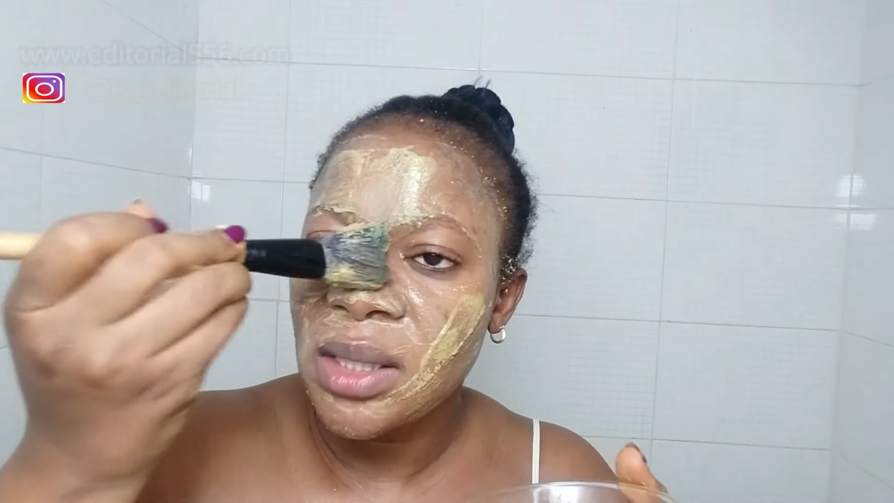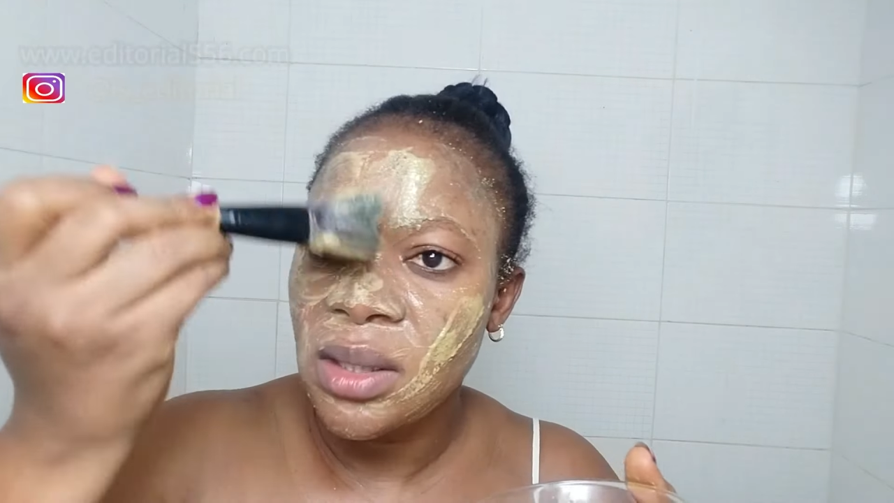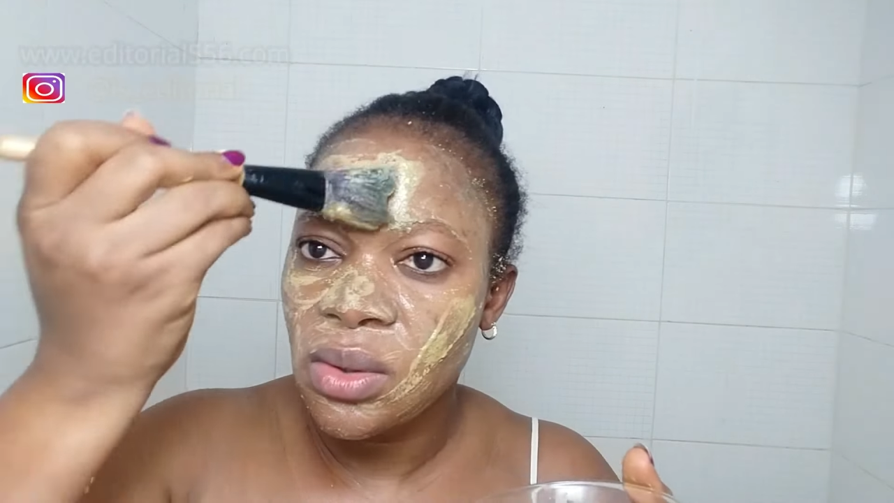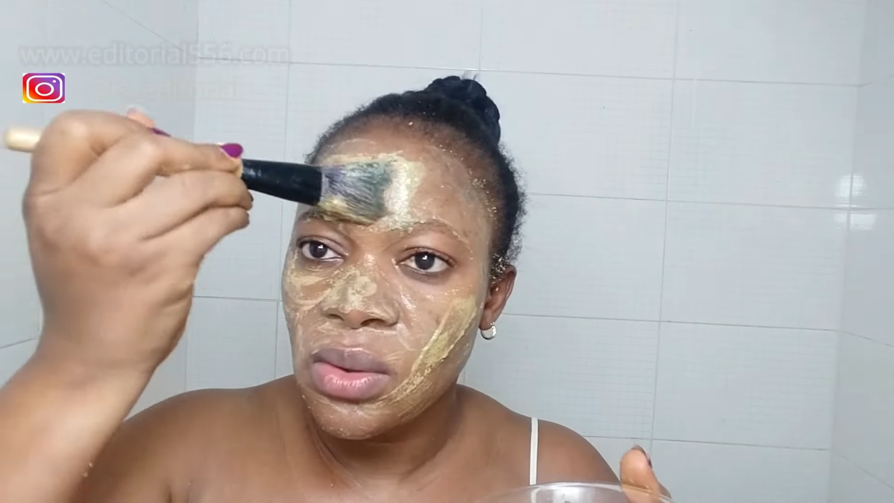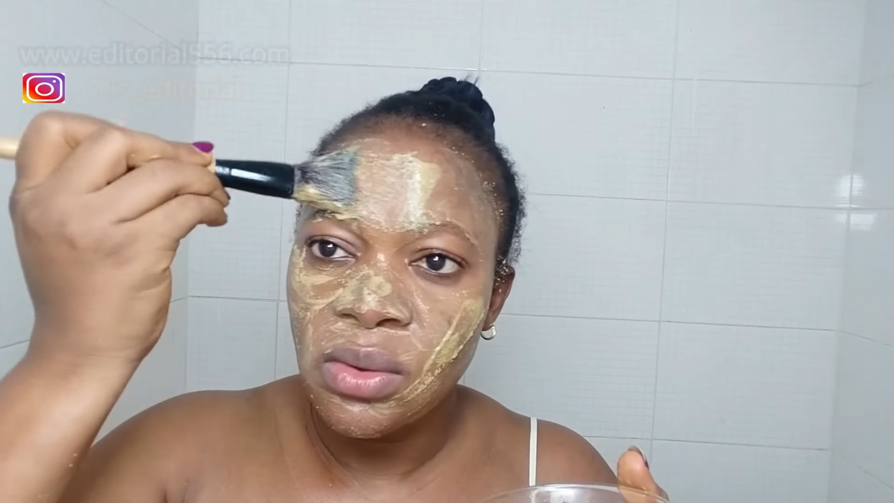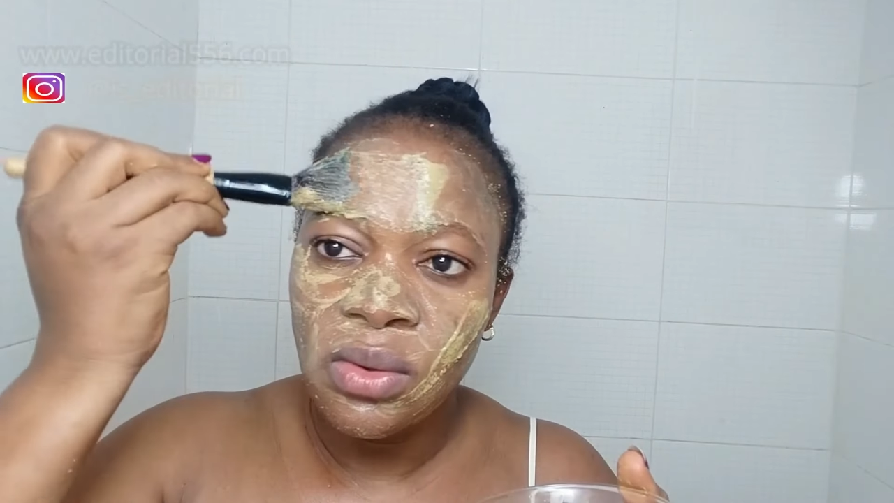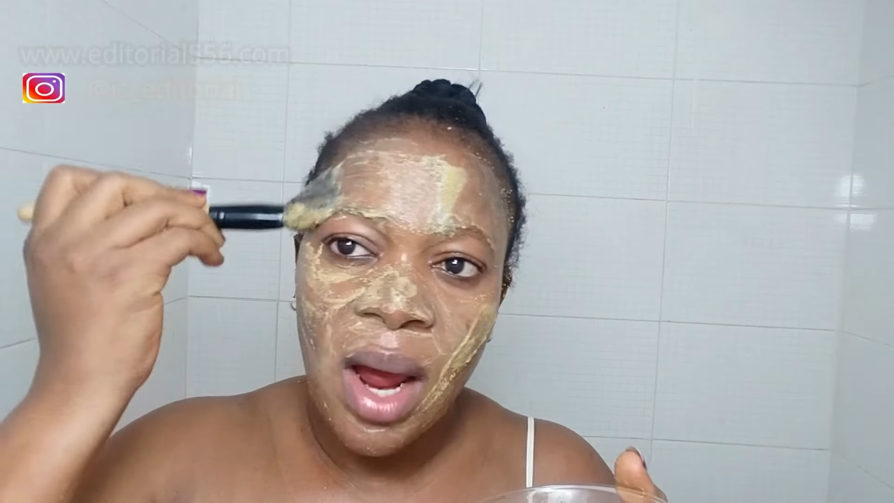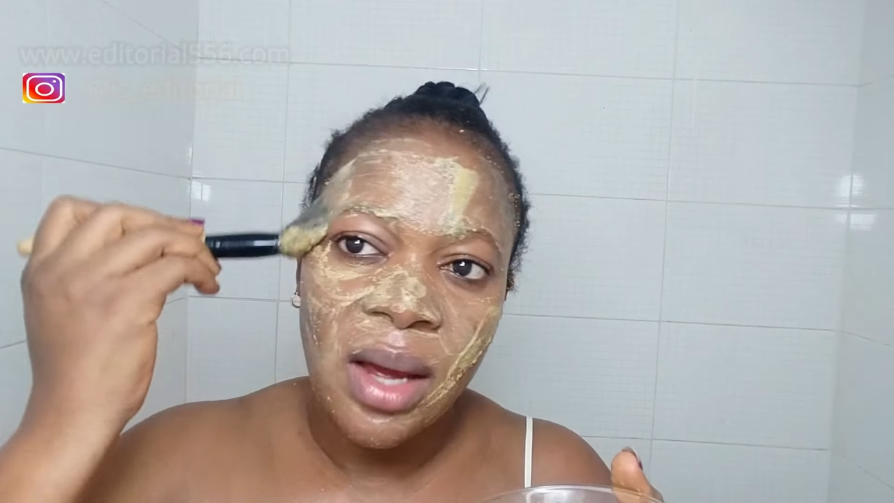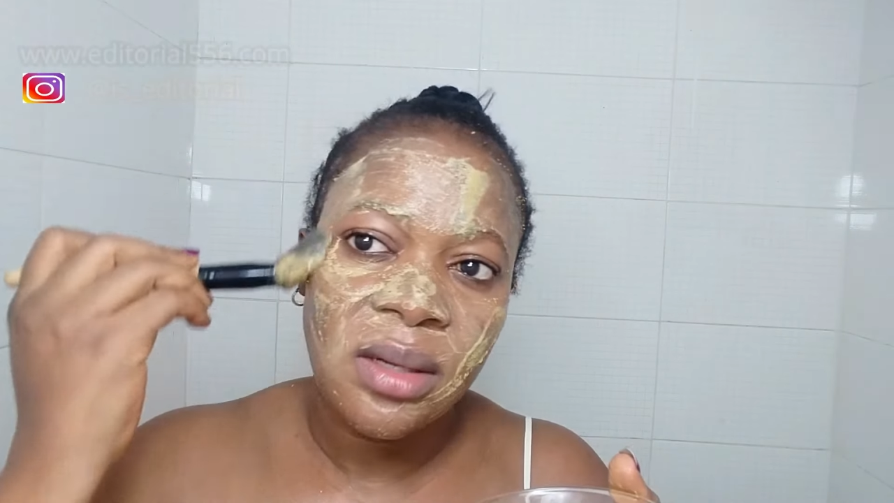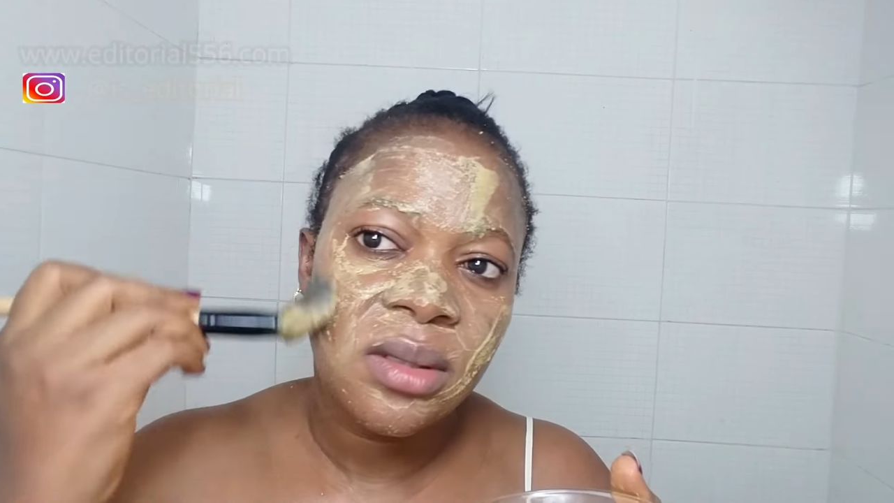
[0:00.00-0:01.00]
it to
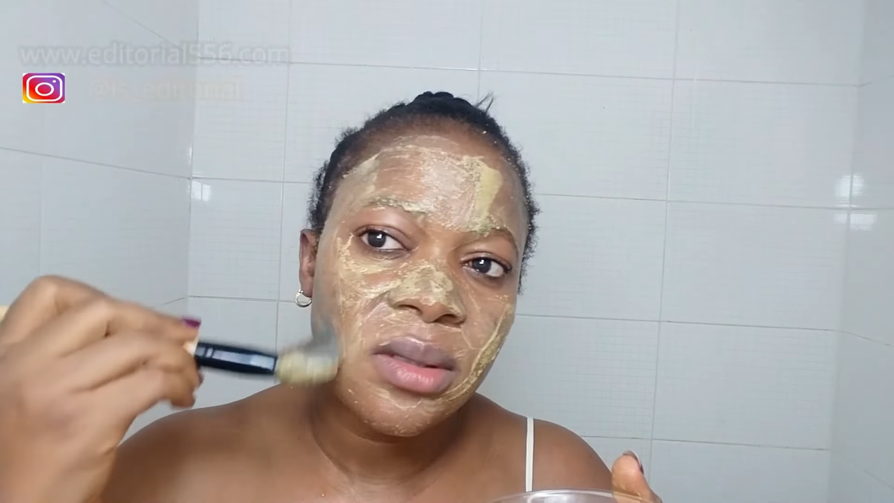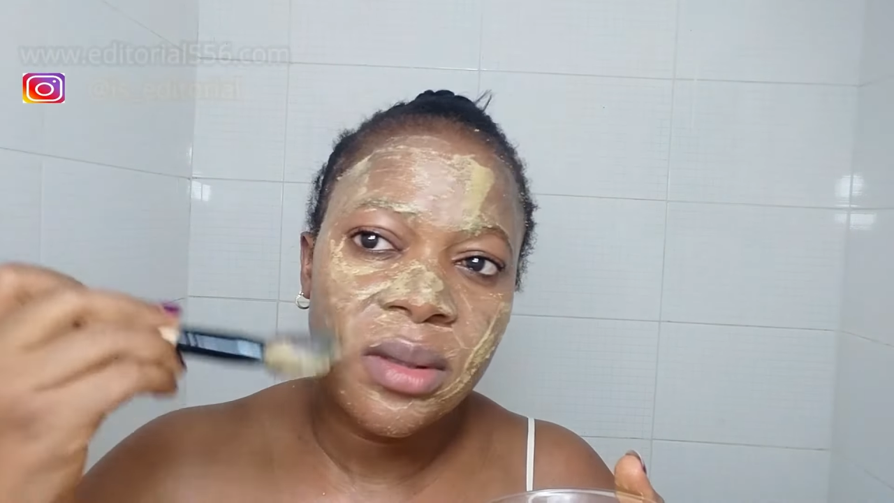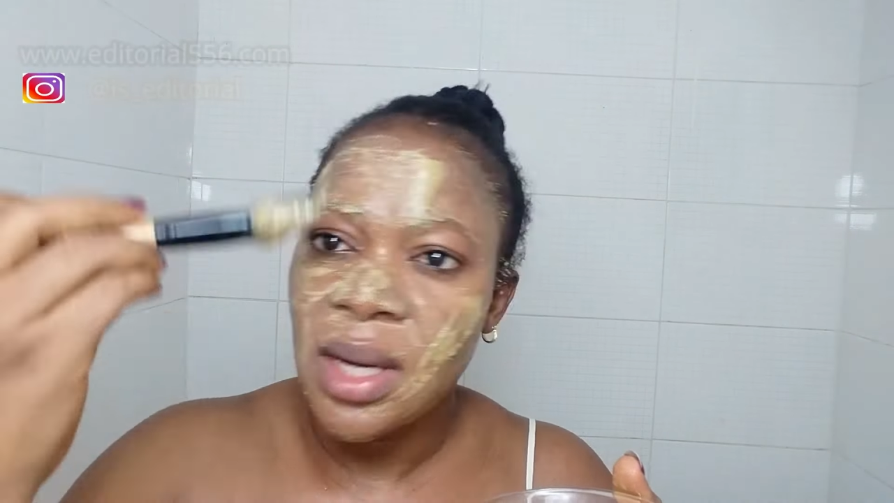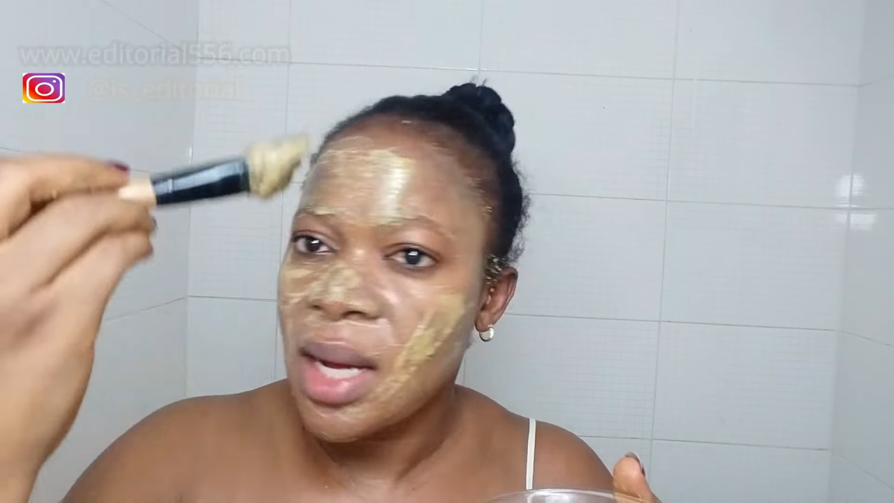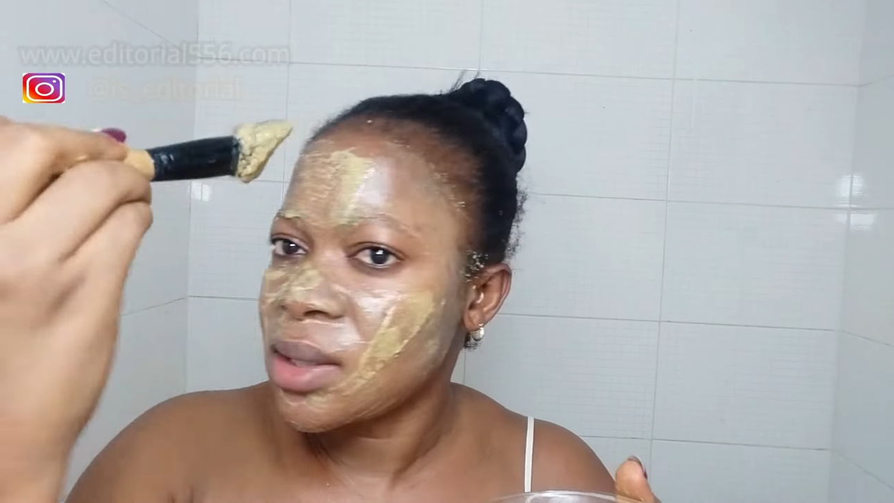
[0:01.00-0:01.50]
dry so that